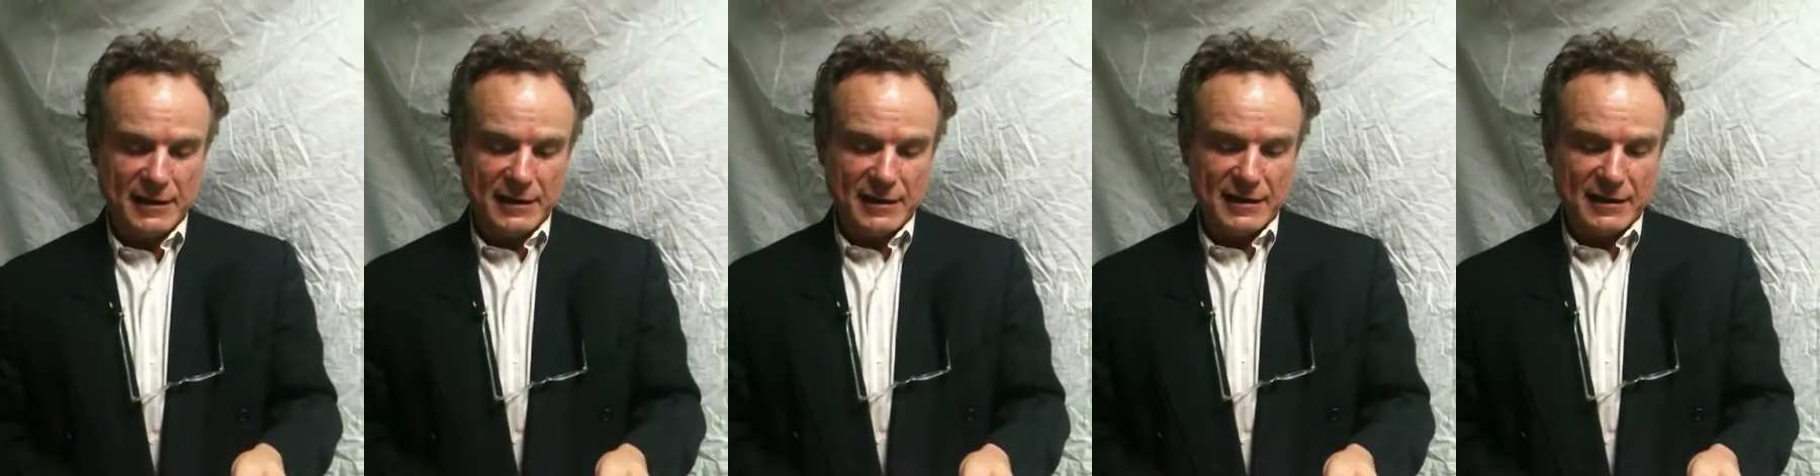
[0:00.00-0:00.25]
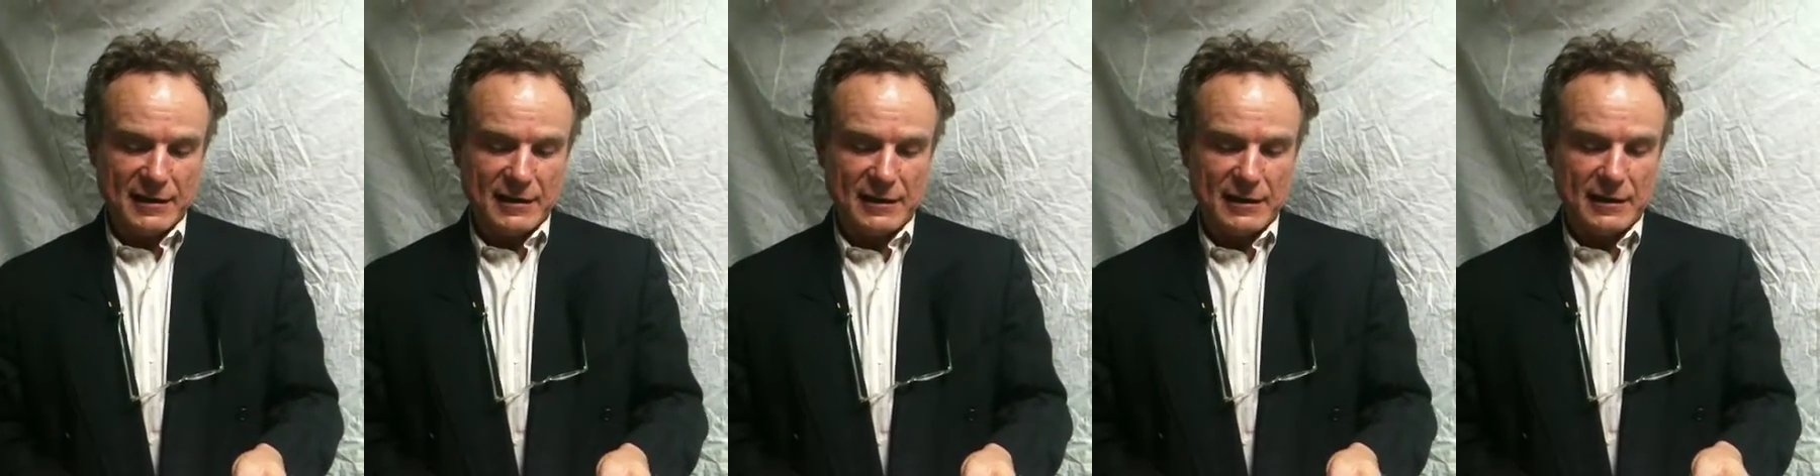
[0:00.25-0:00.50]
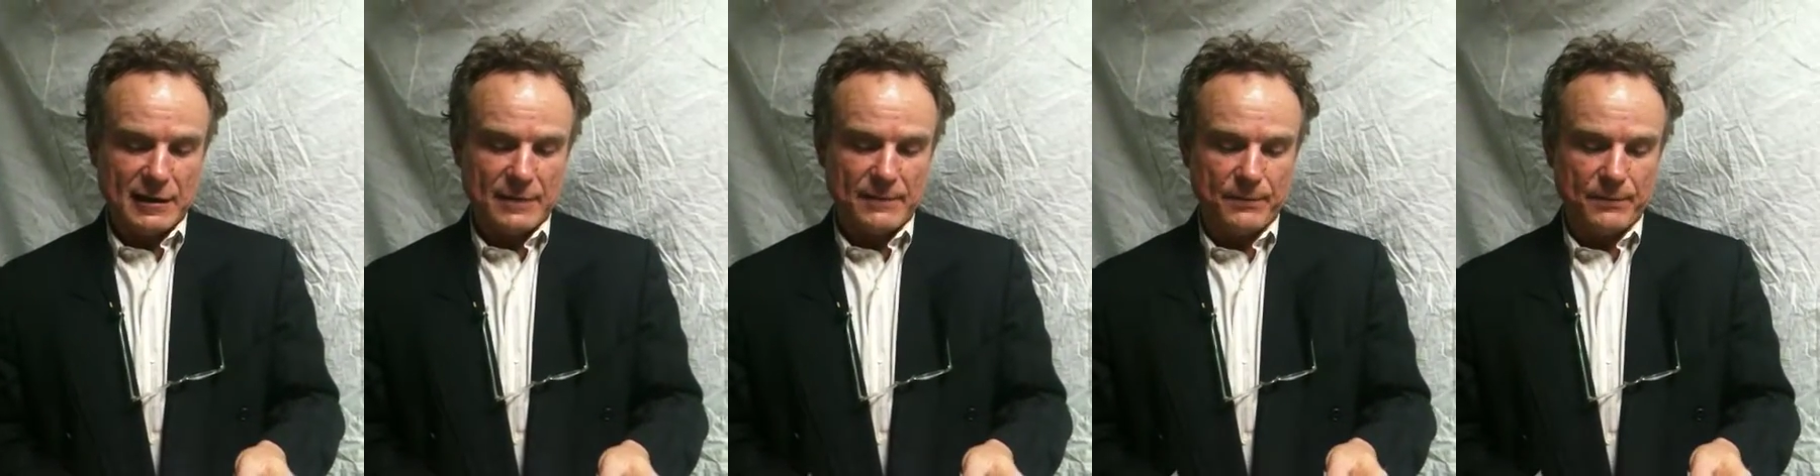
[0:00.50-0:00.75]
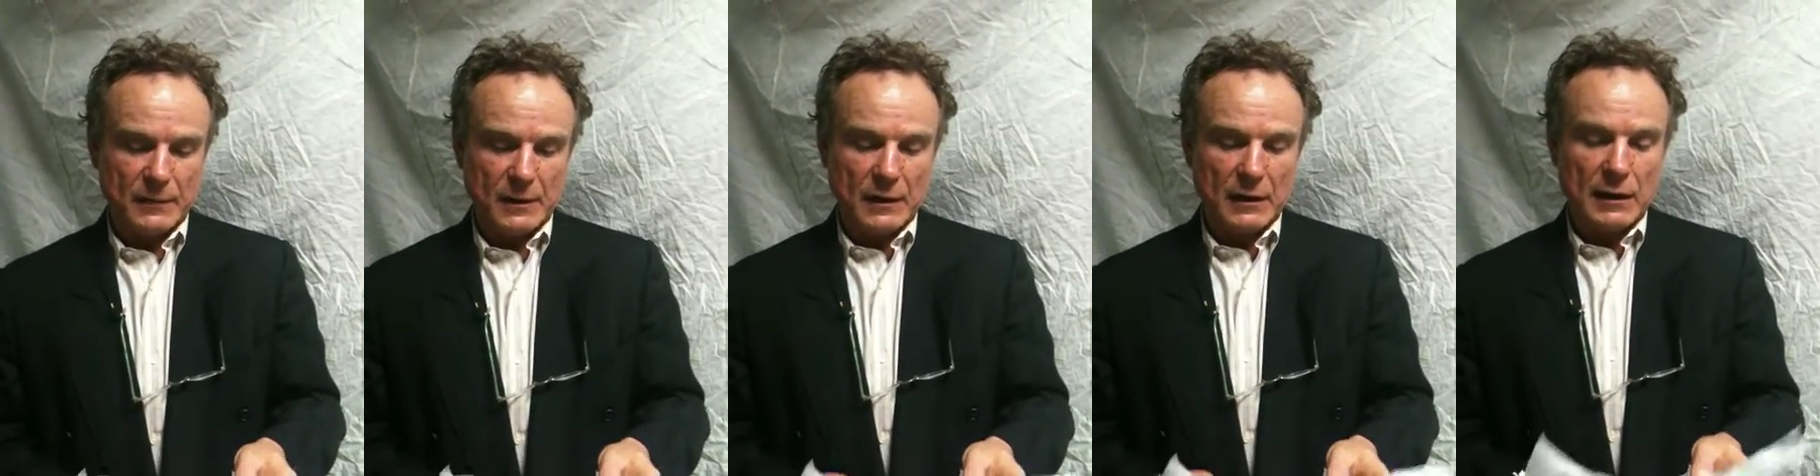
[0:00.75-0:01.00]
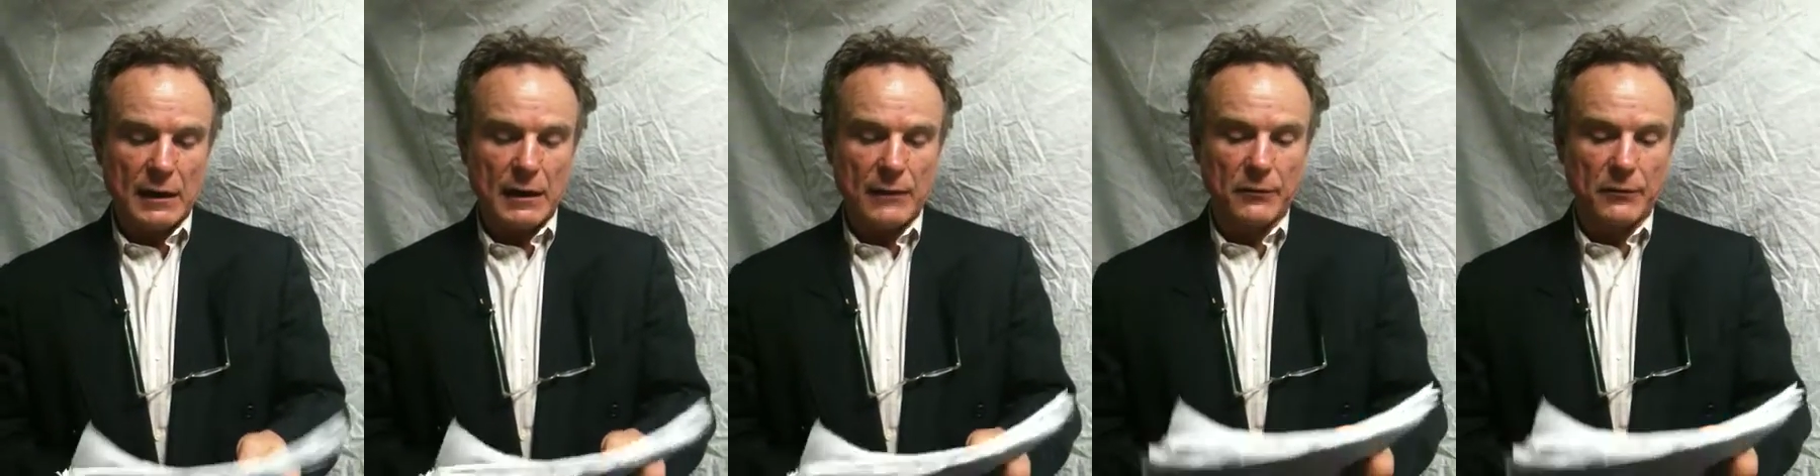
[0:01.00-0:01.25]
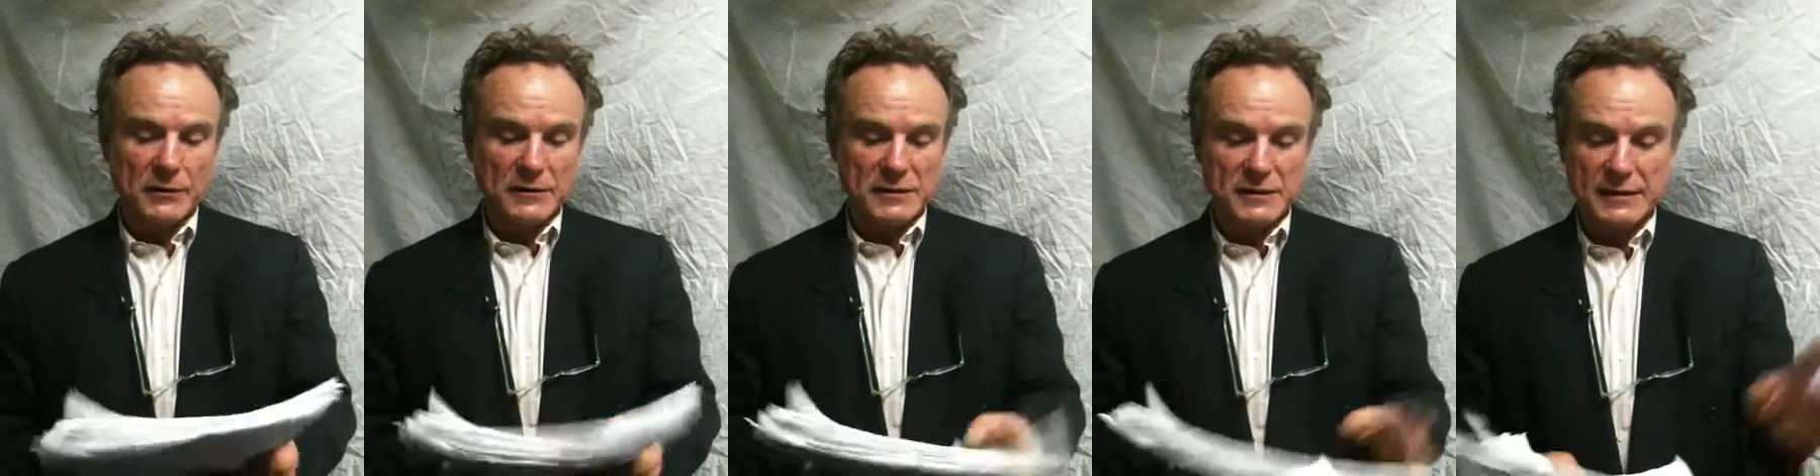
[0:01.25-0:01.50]
Uh, um, I
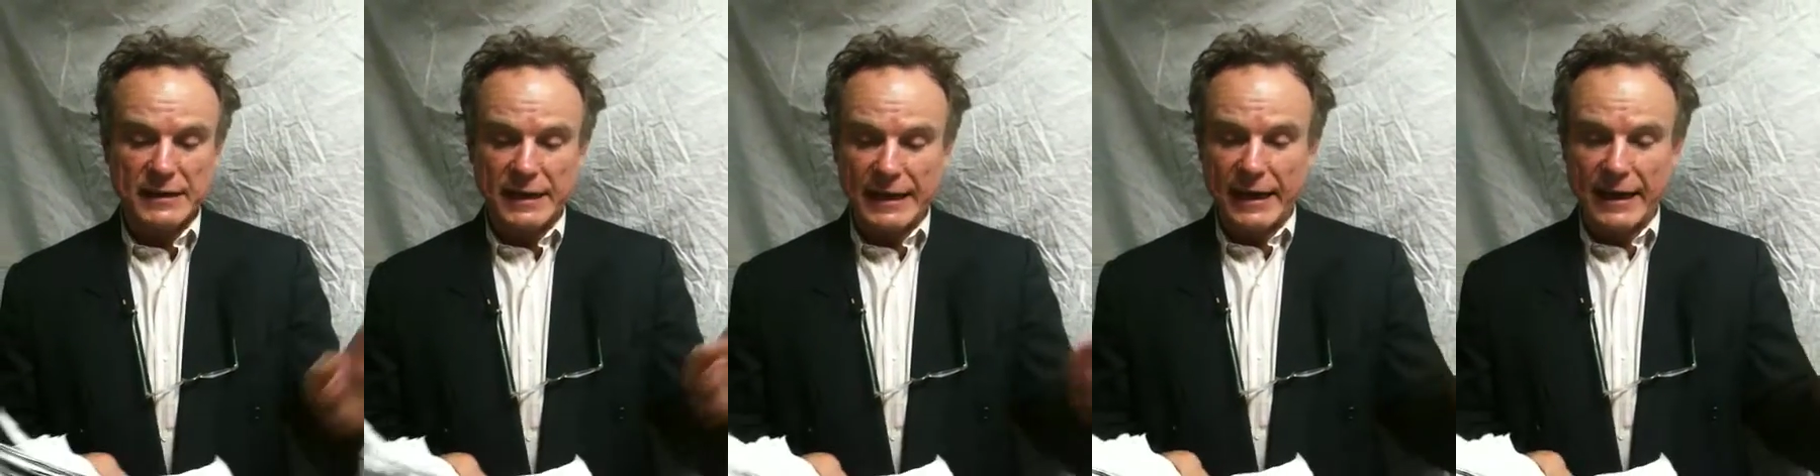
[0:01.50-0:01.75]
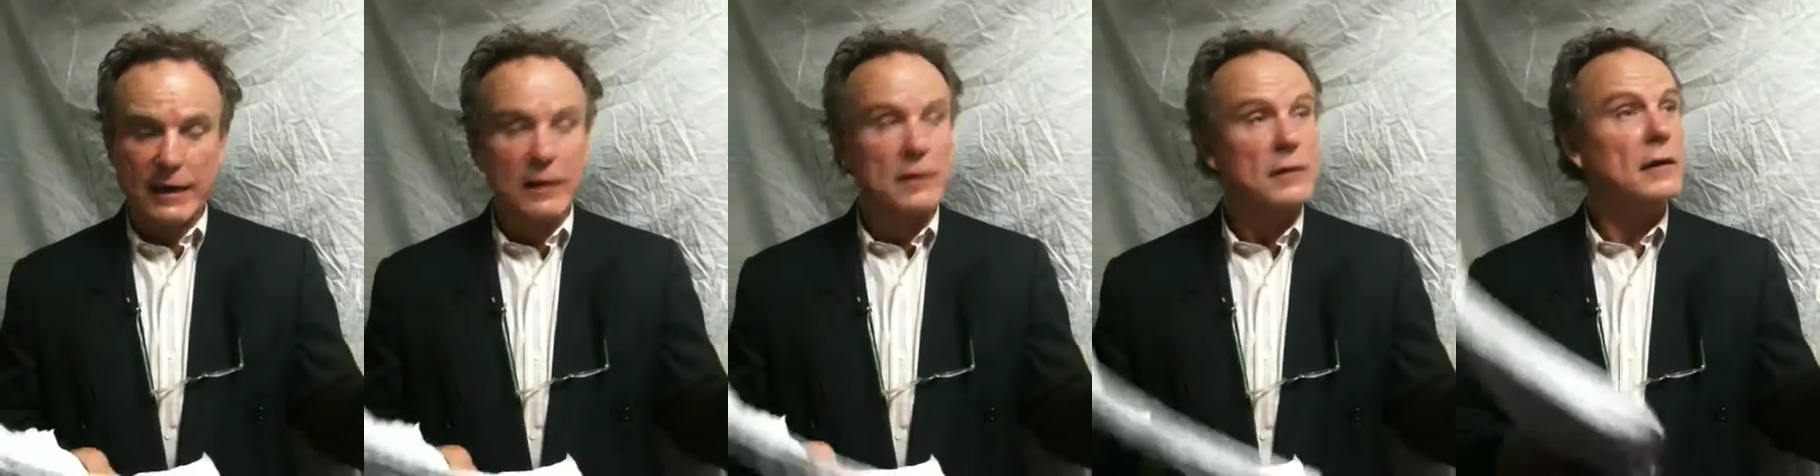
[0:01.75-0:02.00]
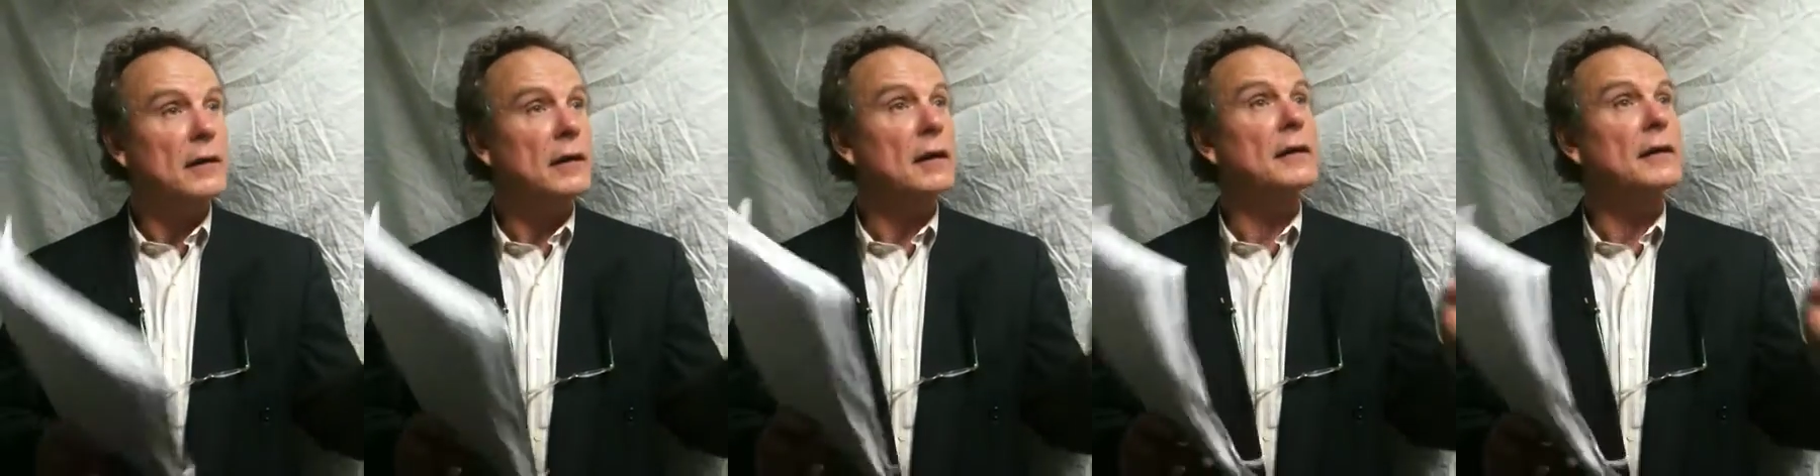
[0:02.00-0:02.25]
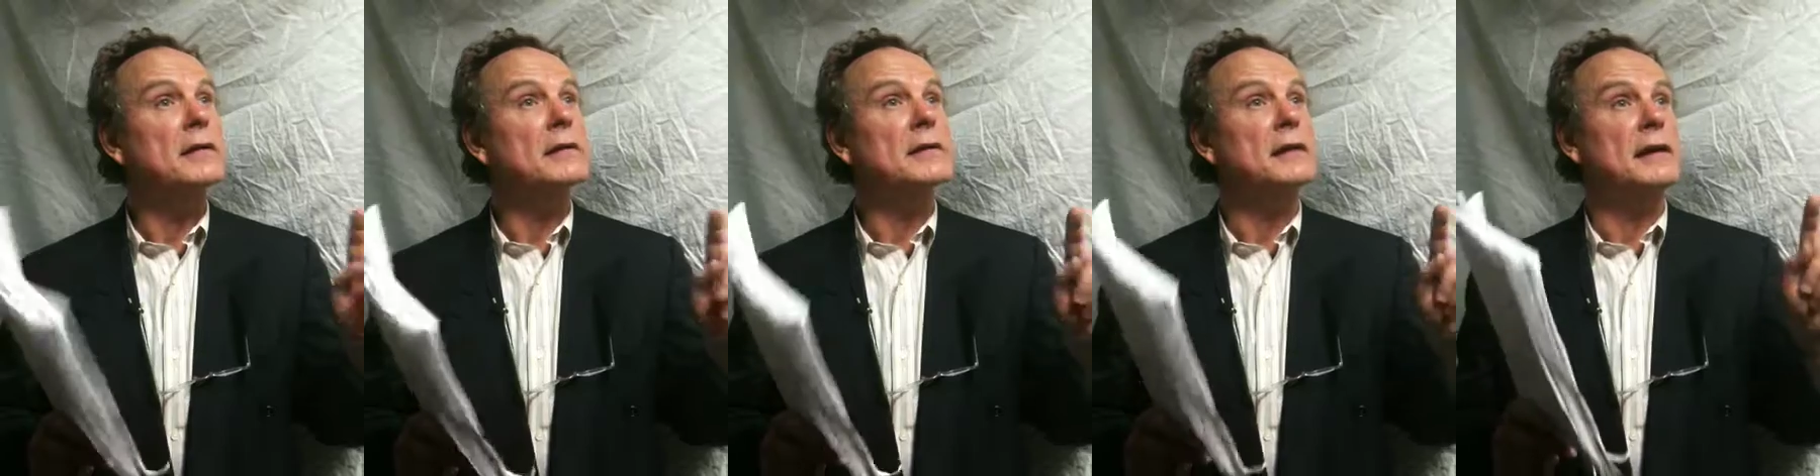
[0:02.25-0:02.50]
want to say uh,